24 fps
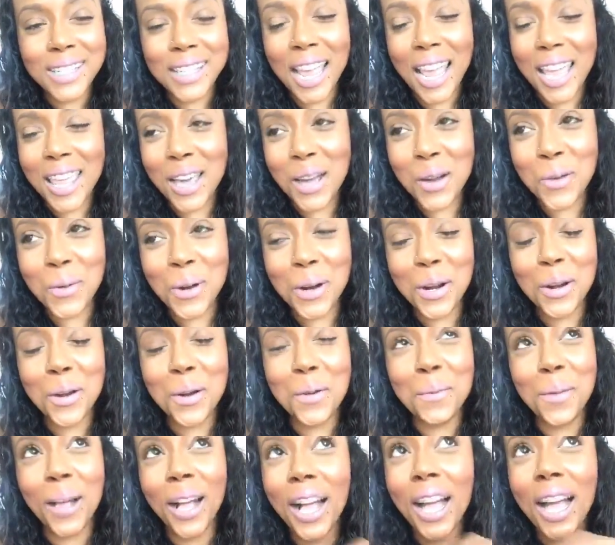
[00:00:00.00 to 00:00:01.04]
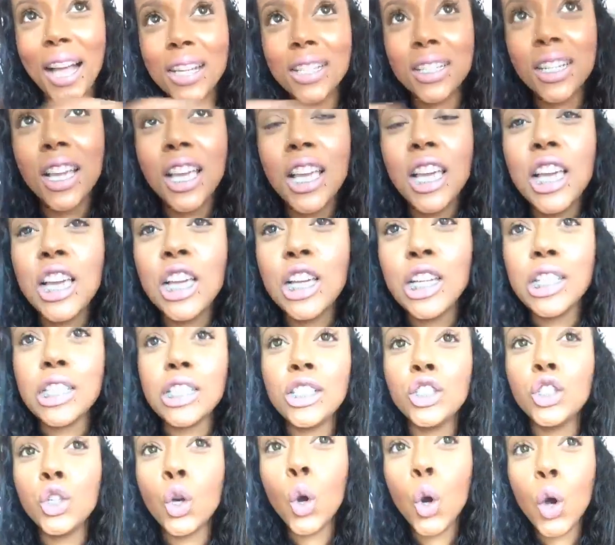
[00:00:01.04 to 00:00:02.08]
say that word. Oh my gosh.
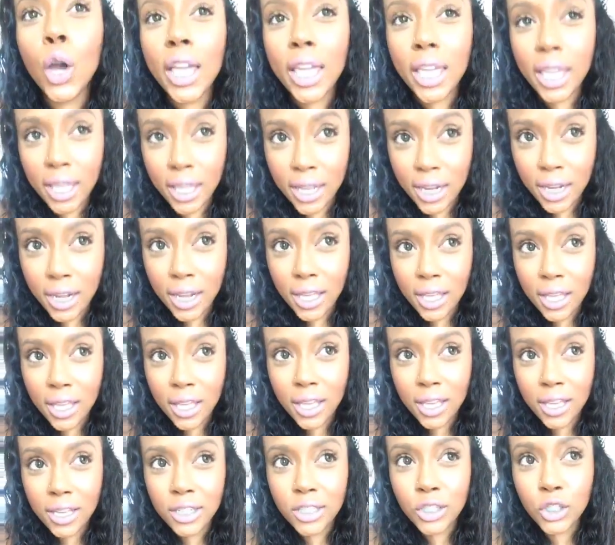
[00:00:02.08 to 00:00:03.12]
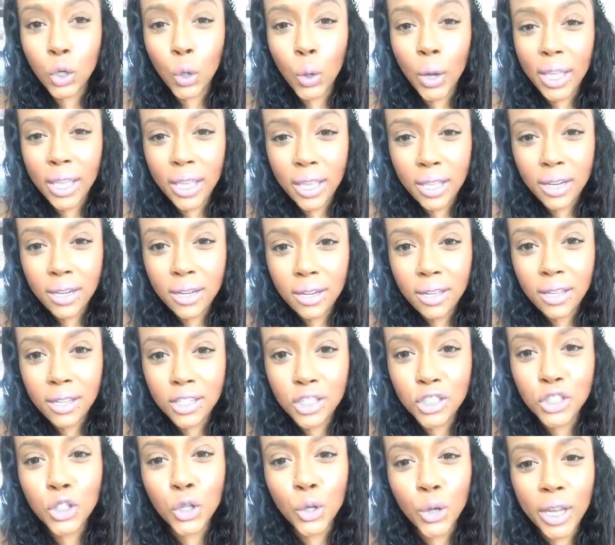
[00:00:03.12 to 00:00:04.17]
Join join,
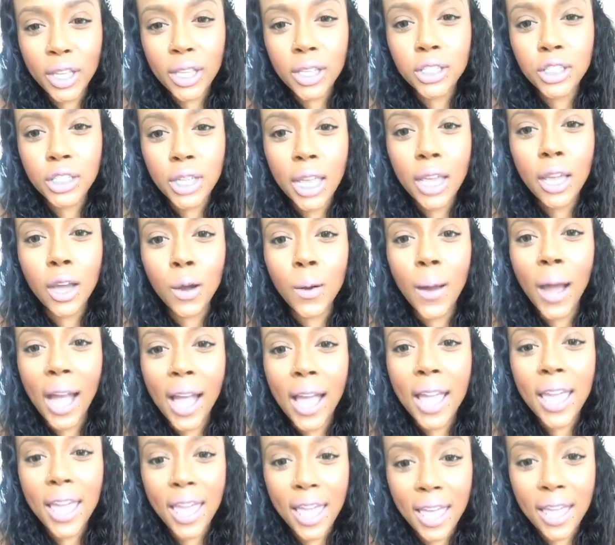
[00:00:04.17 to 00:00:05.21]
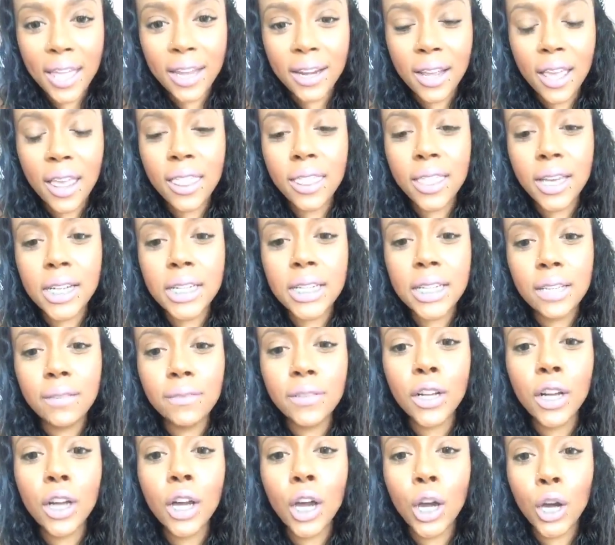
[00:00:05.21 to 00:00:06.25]
join, J O I N,
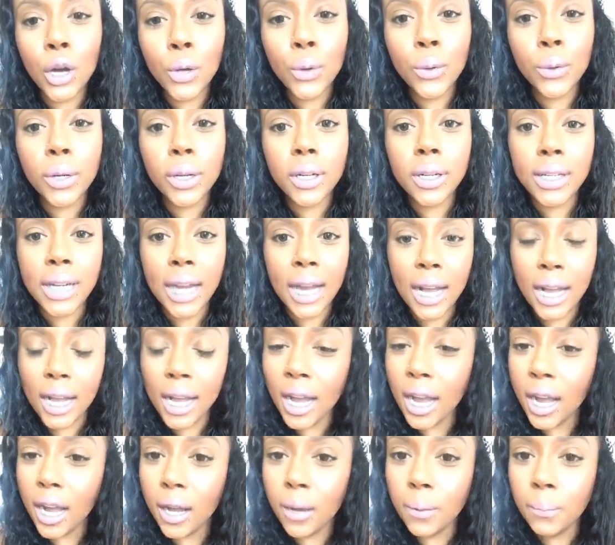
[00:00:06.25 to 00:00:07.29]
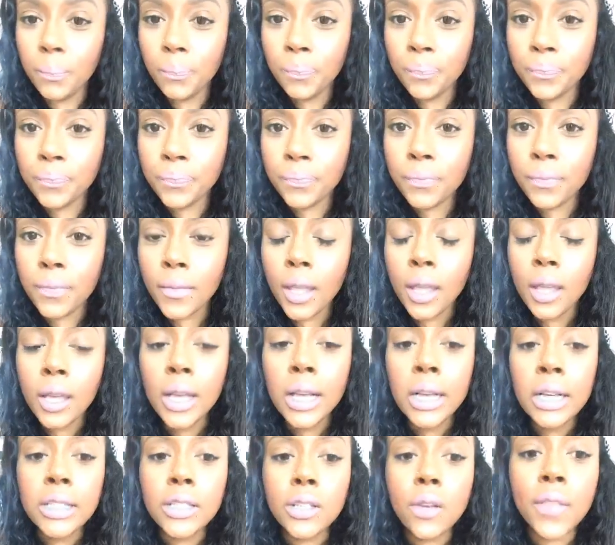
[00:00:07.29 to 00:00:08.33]
thedivacode.com.
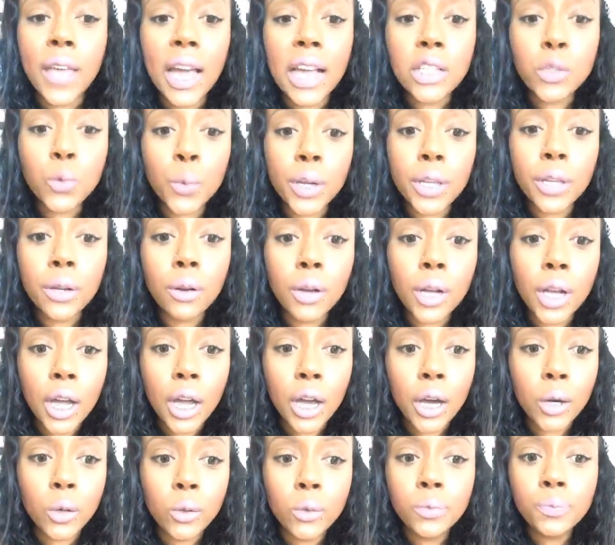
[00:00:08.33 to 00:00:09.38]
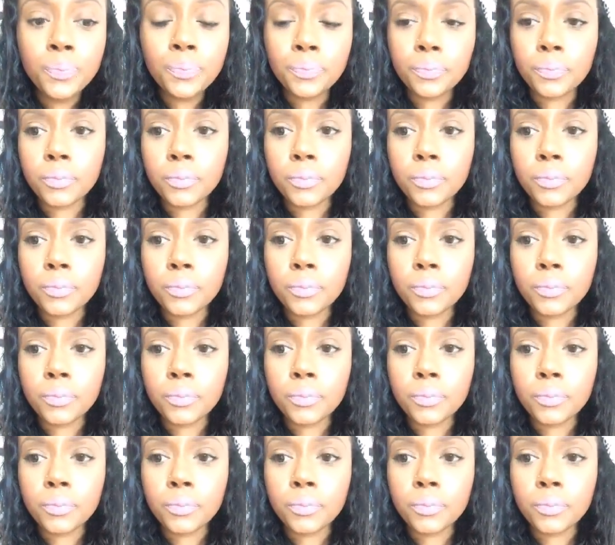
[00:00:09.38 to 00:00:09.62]
So that's where you'll go.